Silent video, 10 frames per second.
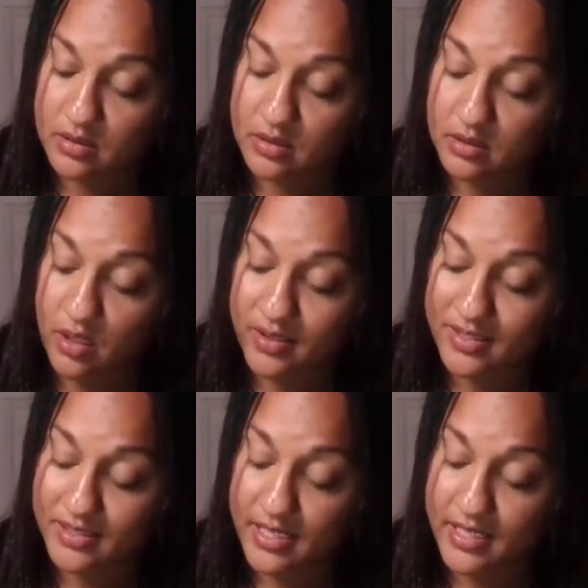
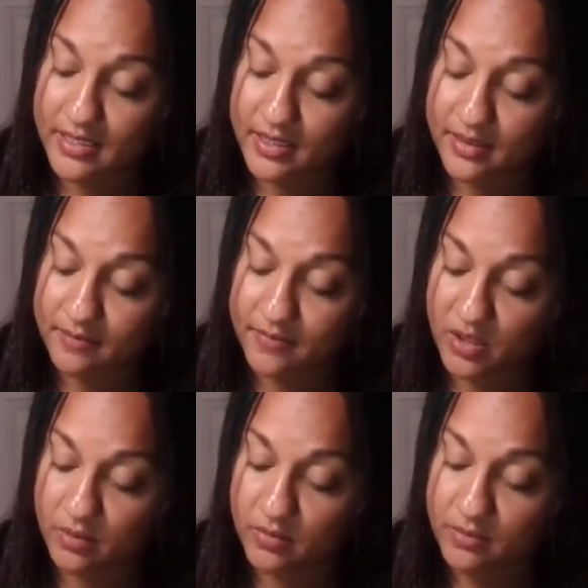long-standing
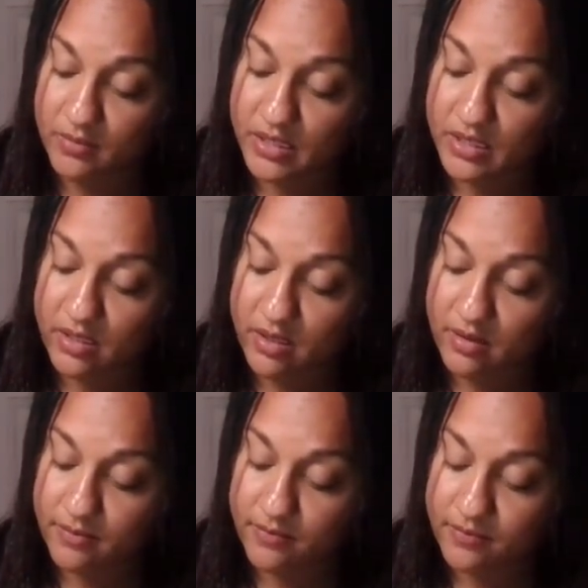commitment
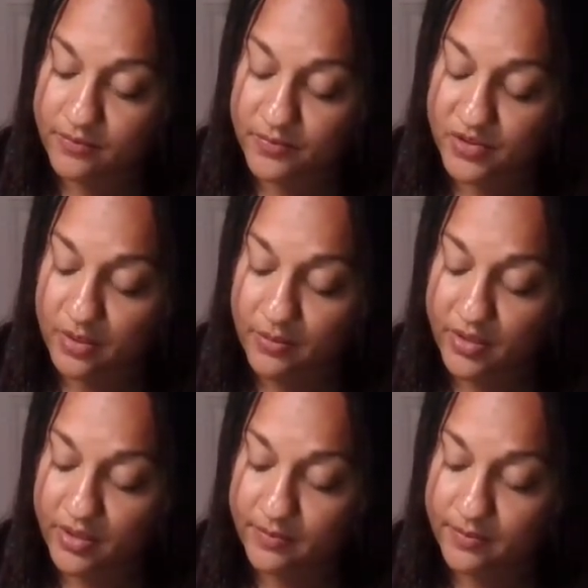here?
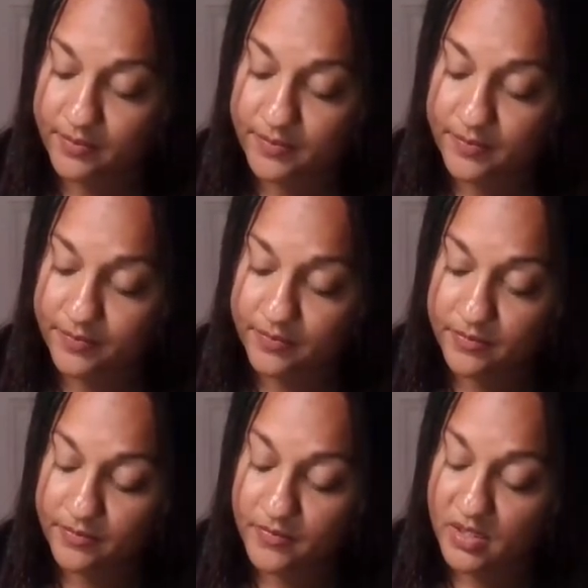Something.
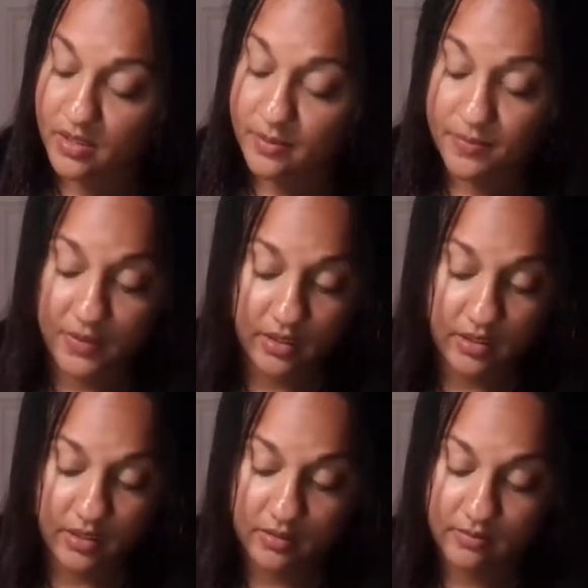
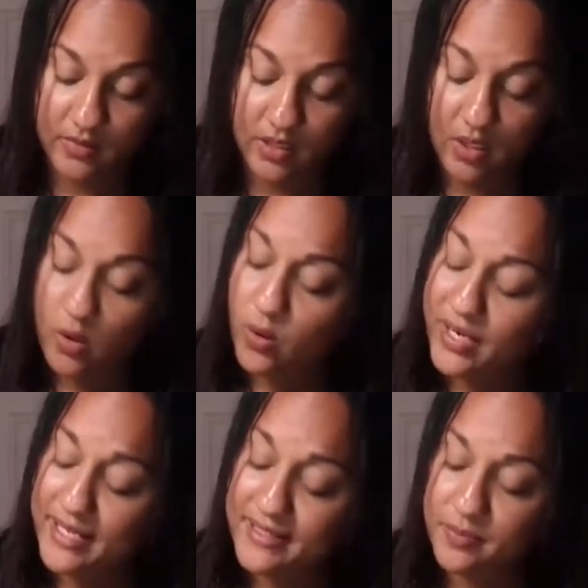Or it
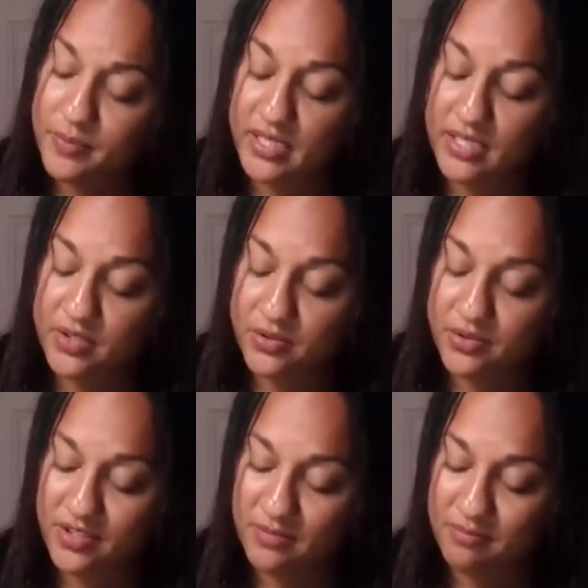has the potential
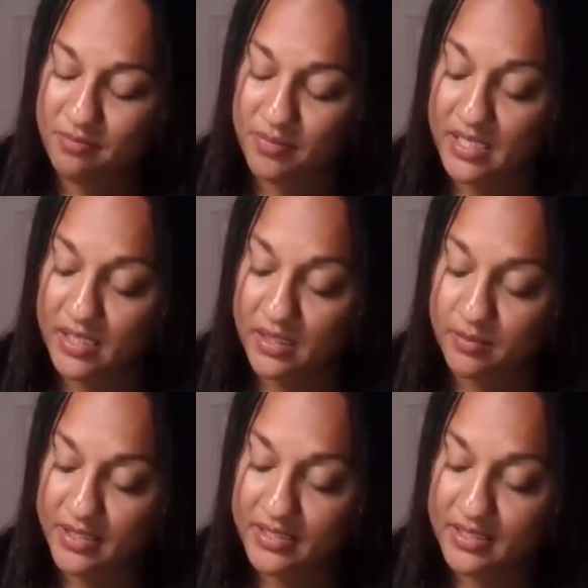to be,
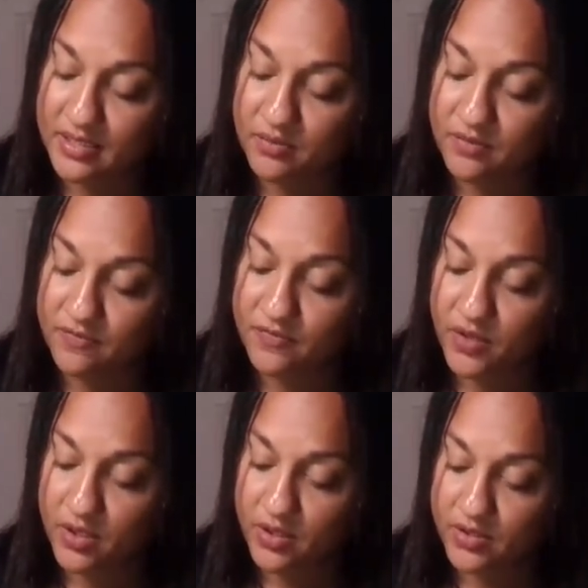but it's in
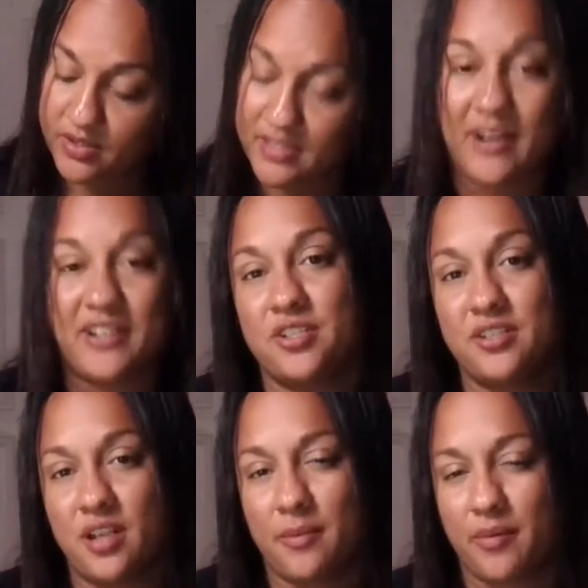reverse. Now, I should
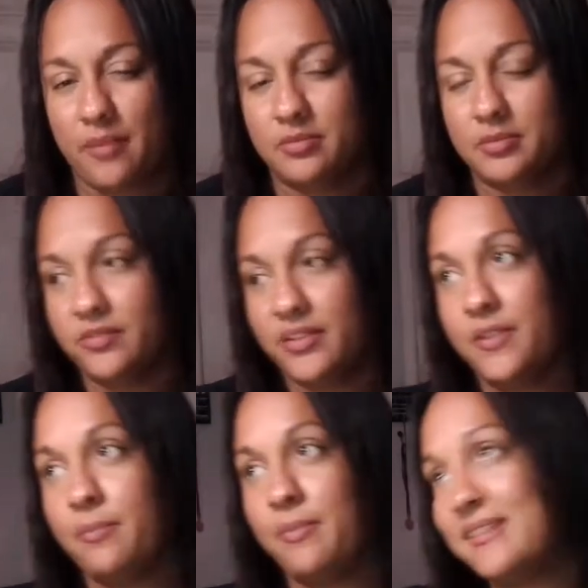not probably read
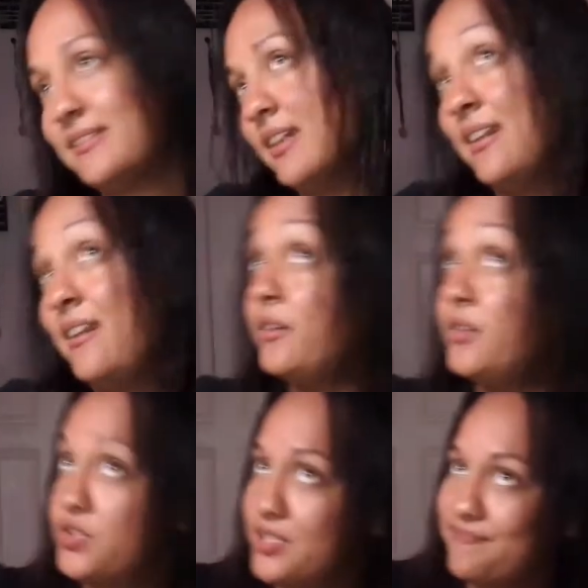the baseline
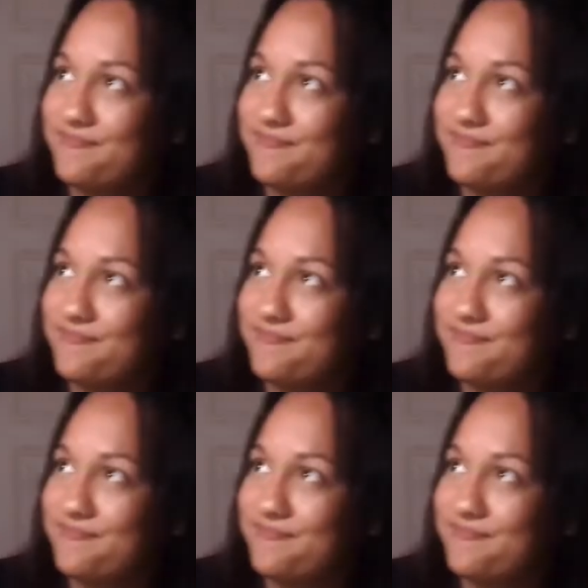energy